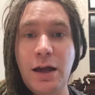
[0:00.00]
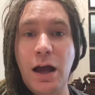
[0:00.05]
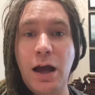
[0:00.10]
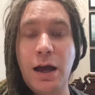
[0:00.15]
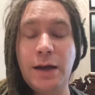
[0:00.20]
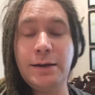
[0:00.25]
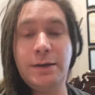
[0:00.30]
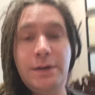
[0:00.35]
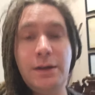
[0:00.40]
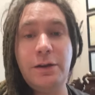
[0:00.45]

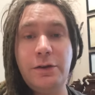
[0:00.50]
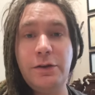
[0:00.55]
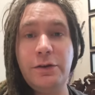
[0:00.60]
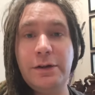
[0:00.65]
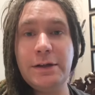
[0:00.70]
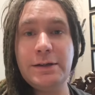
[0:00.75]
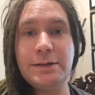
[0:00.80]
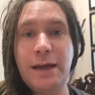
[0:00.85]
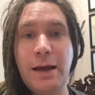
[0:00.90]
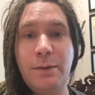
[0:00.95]
And another
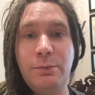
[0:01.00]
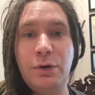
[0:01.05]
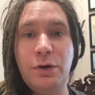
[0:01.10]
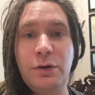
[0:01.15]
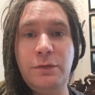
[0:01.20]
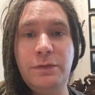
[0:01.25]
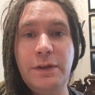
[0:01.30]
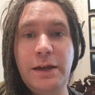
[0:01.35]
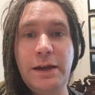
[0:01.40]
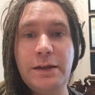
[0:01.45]
example
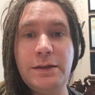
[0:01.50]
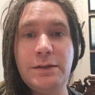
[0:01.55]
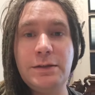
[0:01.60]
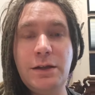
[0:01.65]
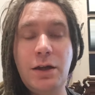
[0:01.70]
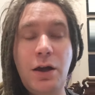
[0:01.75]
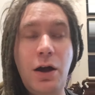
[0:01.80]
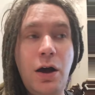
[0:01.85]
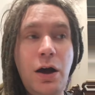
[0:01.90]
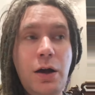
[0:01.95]
of
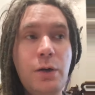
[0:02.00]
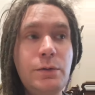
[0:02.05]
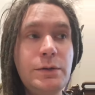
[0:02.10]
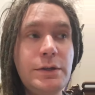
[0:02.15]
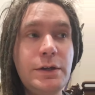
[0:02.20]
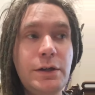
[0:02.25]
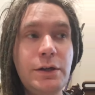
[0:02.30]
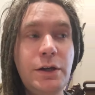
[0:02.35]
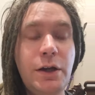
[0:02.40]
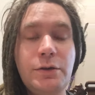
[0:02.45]
this, I was
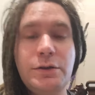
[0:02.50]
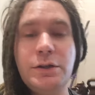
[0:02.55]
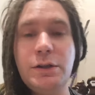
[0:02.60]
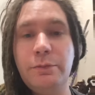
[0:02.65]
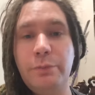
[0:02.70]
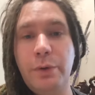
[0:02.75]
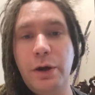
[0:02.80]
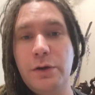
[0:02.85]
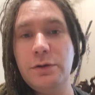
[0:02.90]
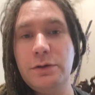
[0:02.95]
going to go to the
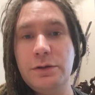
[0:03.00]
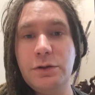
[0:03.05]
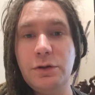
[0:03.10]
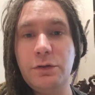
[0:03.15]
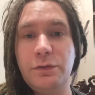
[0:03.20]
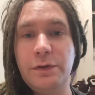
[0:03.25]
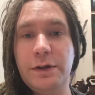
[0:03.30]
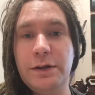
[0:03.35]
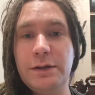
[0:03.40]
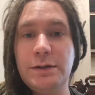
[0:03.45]
post
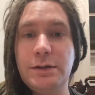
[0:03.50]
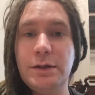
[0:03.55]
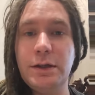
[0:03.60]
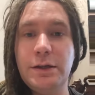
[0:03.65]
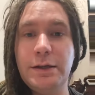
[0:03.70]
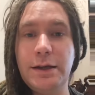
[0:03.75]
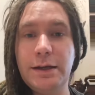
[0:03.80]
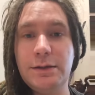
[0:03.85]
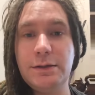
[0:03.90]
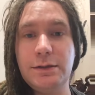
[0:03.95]
office
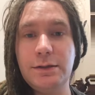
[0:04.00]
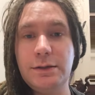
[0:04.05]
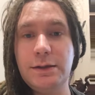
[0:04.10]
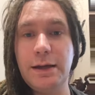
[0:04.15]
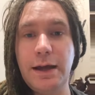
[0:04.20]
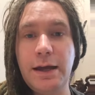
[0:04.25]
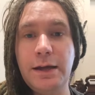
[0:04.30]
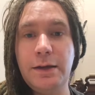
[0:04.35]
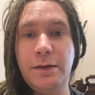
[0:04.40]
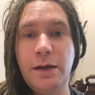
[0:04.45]

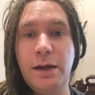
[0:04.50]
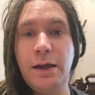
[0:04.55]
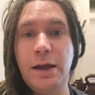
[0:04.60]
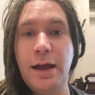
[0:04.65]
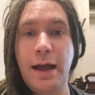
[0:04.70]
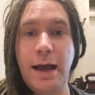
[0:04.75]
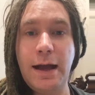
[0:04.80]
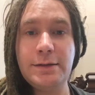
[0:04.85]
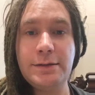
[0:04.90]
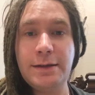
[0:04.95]
yesterday
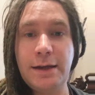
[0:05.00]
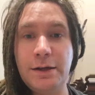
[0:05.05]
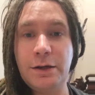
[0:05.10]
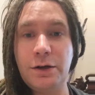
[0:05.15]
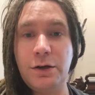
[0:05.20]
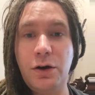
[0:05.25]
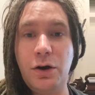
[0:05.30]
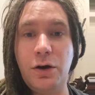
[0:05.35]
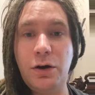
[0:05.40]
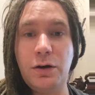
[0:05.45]
at 10
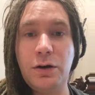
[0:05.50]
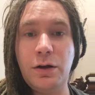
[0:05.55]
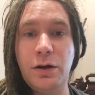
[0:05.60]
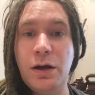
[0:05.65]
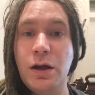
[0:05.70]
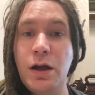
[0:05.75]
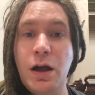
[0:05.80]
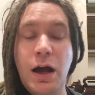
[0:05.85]
o'clock.